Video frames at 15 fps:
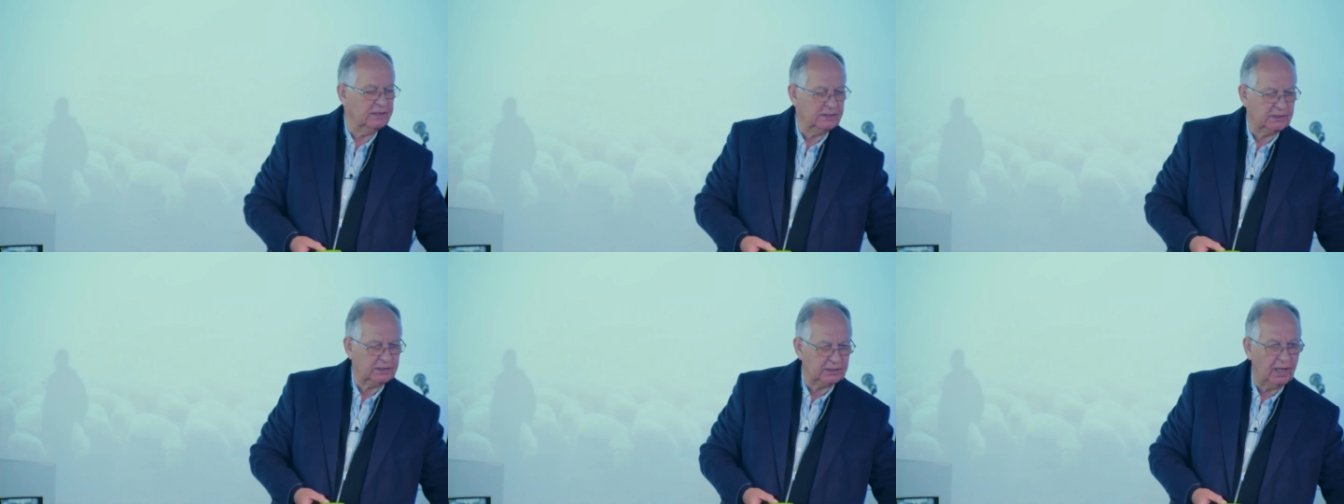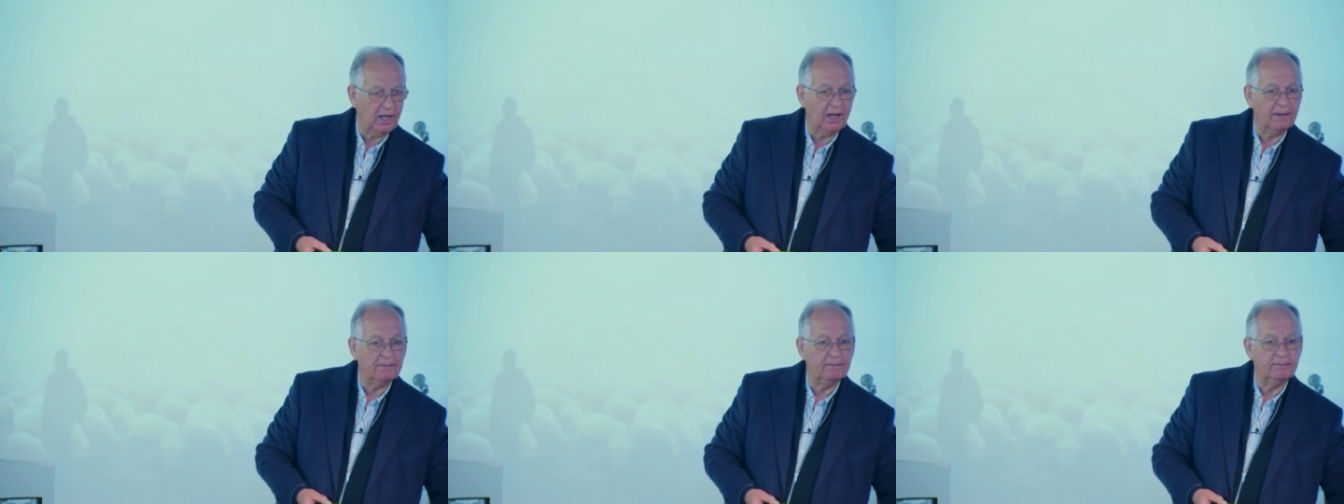this
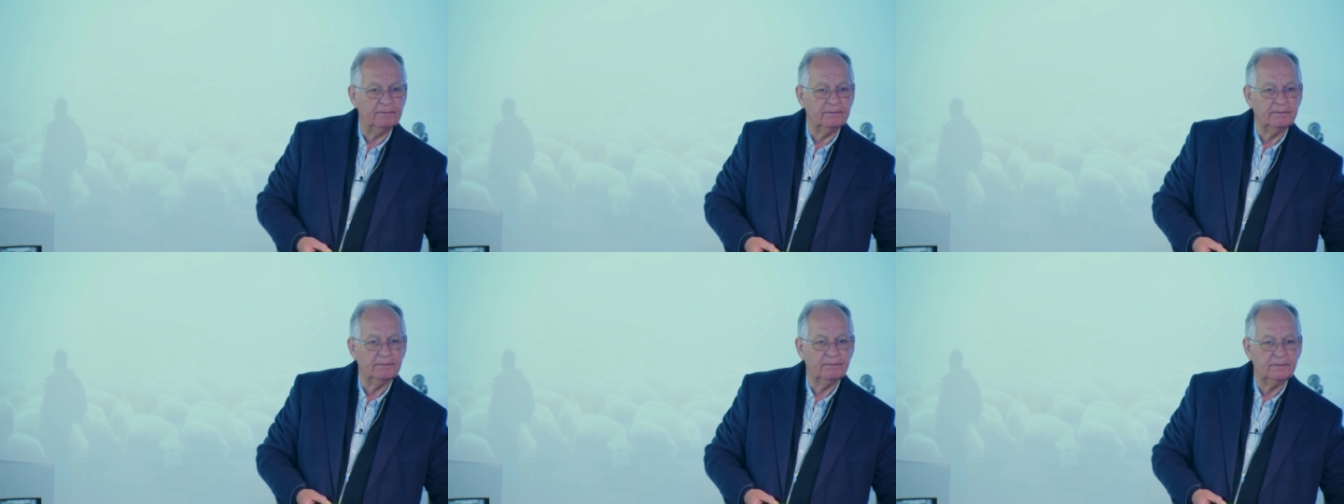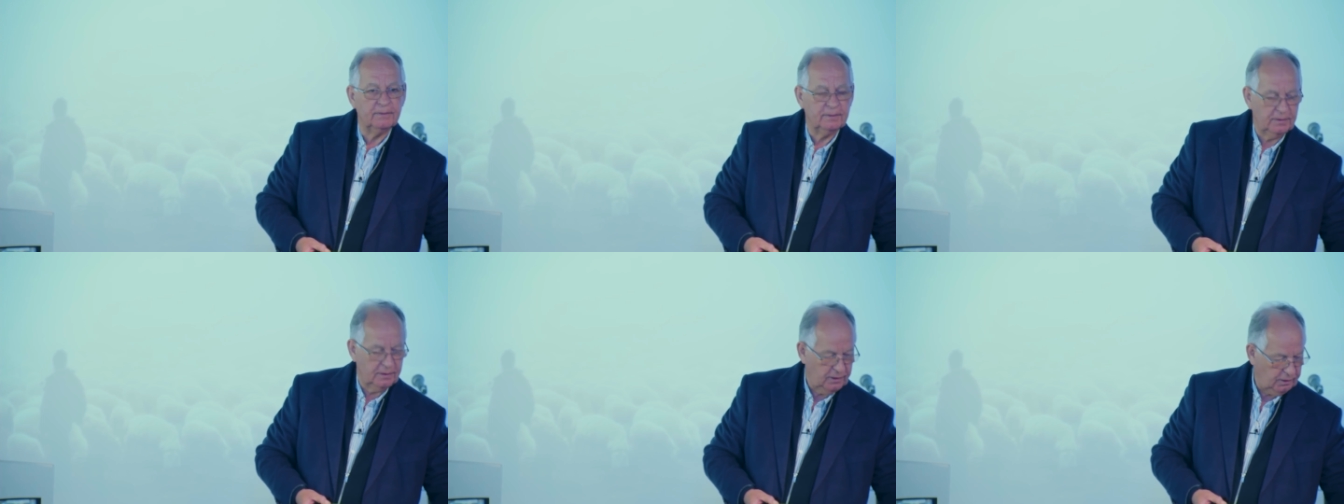psalm,
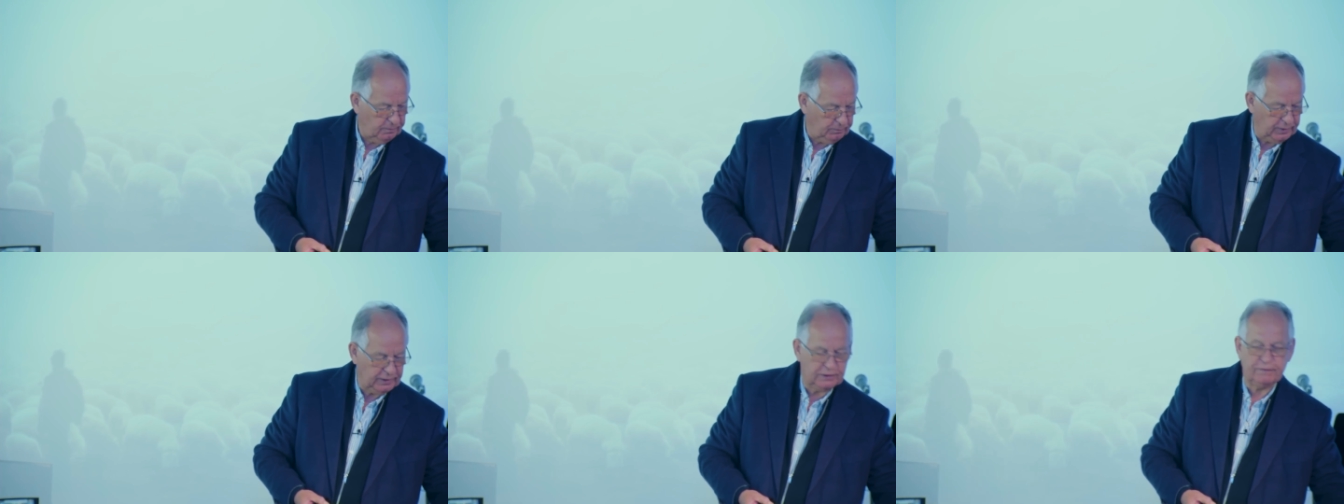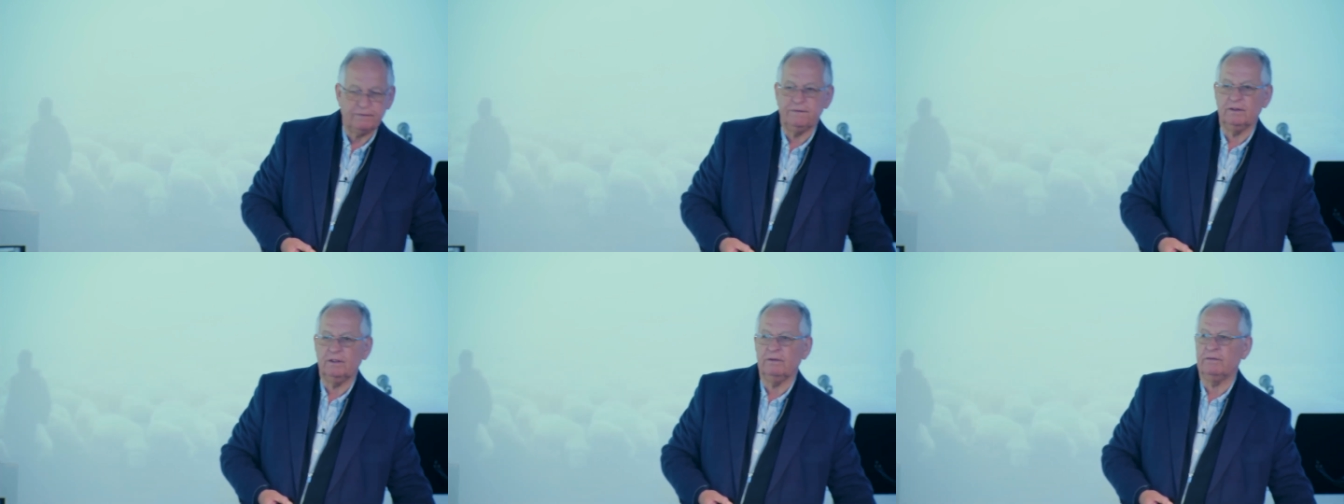but it's
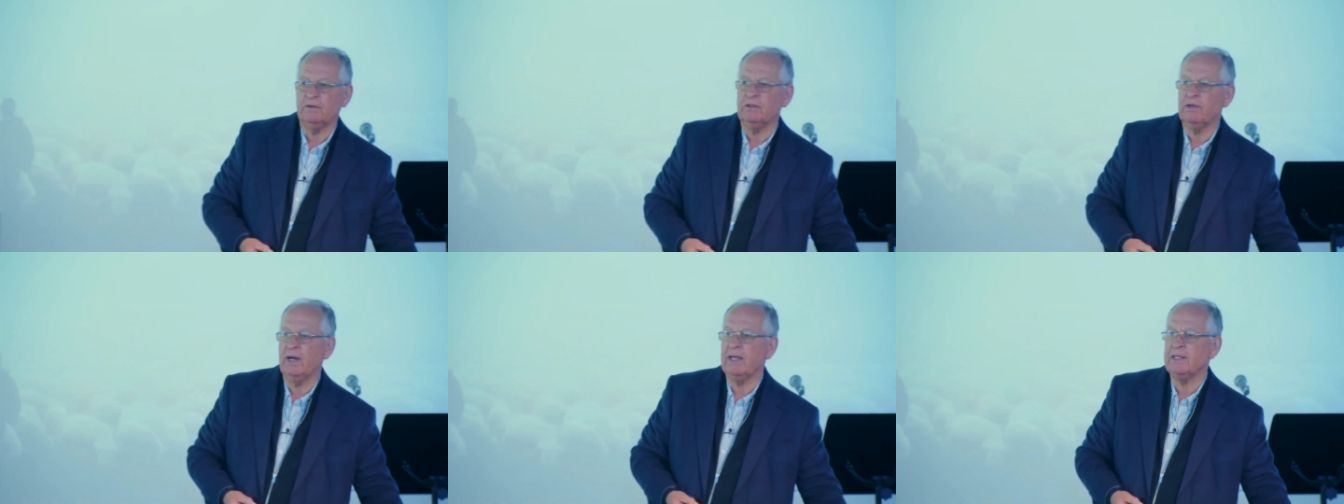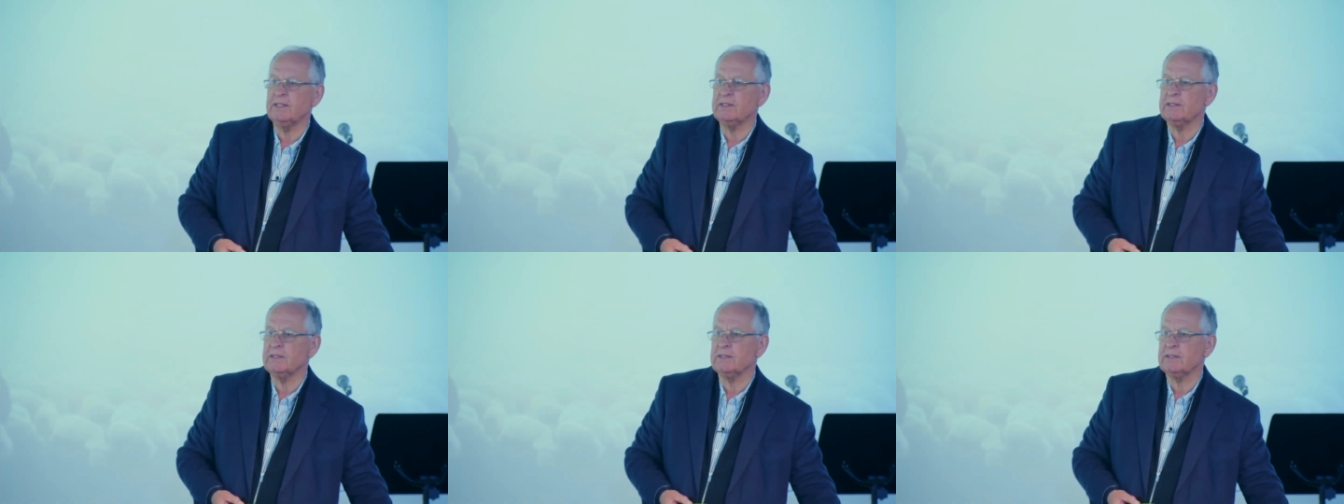full of
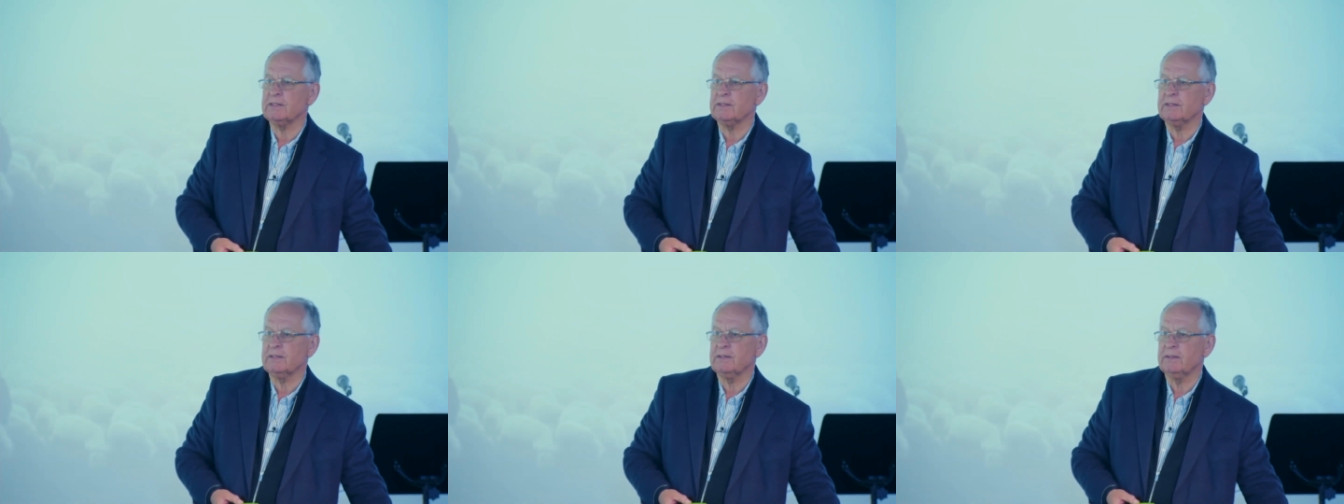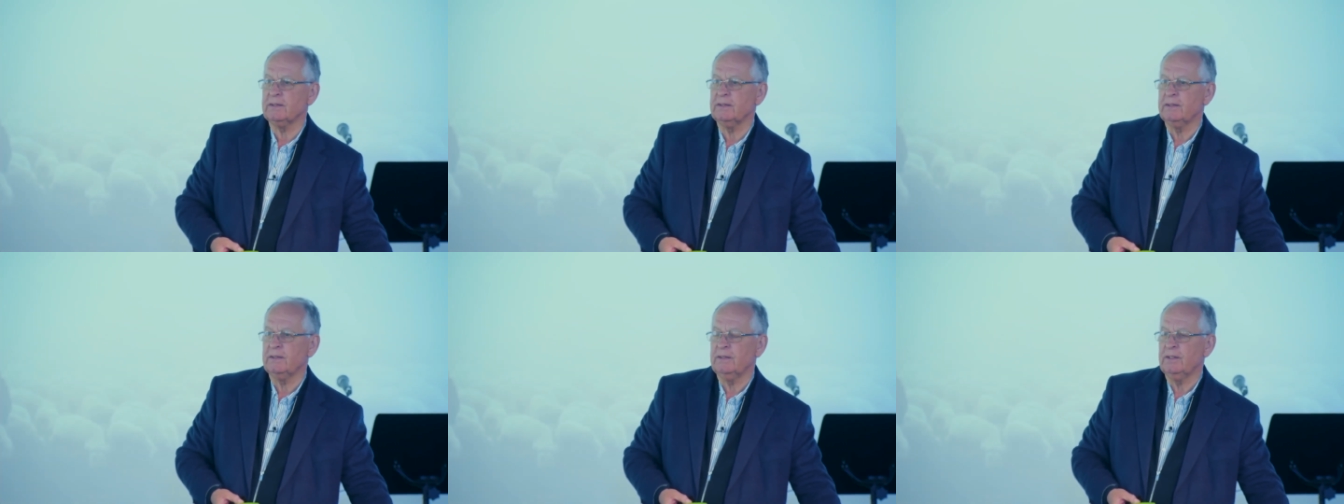grace.
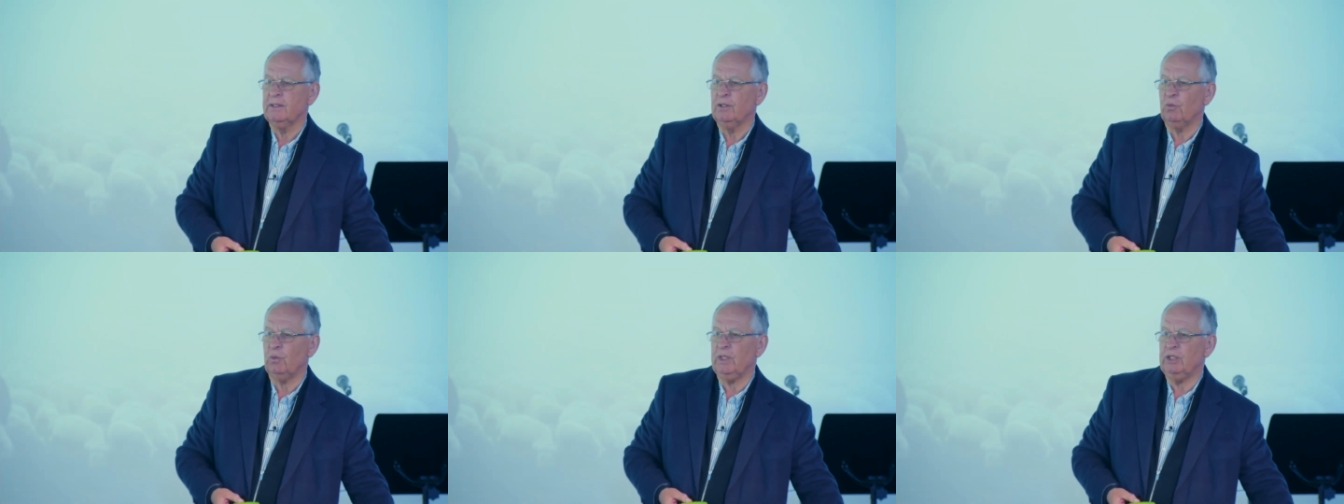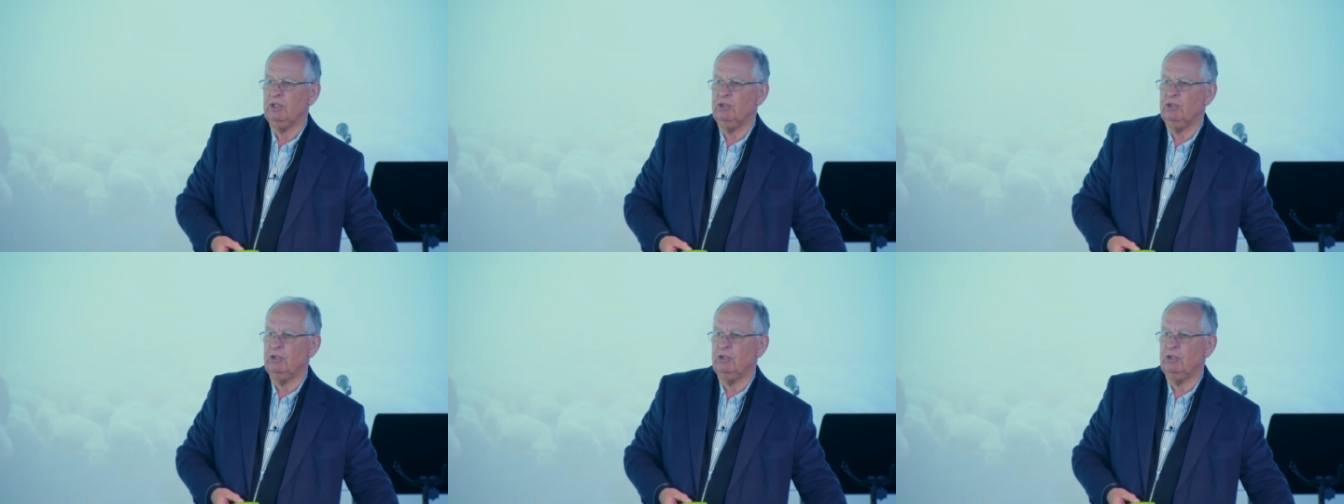We